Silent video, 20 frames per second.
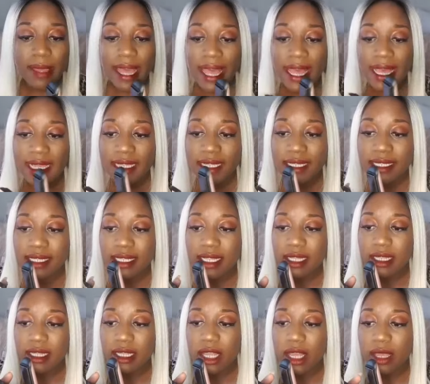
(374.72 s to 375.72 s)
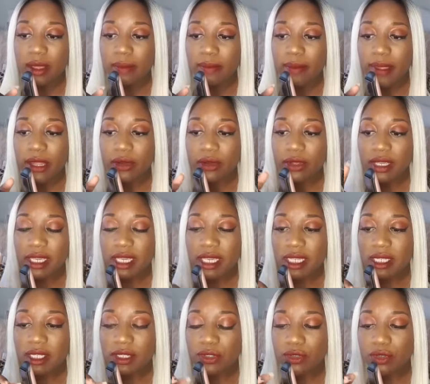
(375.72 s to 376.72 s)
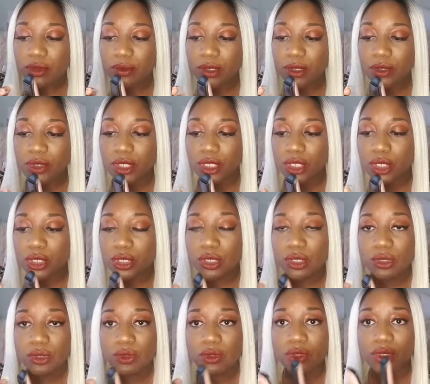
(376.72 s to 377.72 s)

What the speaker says: has a lot better heat distribution too,